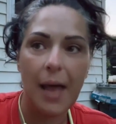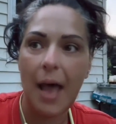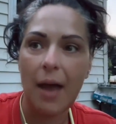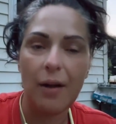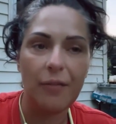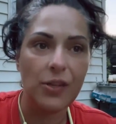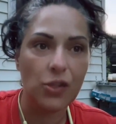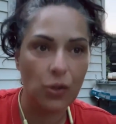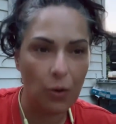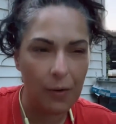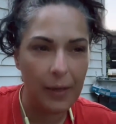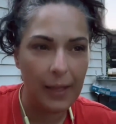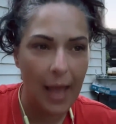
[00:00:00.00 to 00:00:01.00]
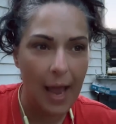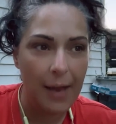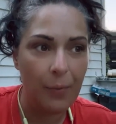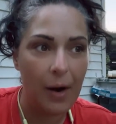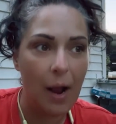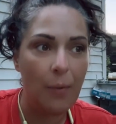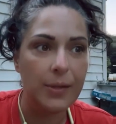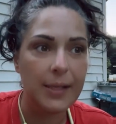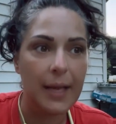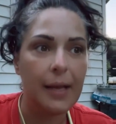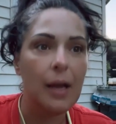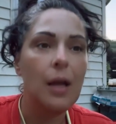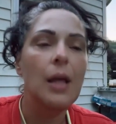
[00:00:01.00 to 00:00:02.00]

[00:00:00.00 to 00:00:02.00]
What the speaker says: out of a storyline where I was like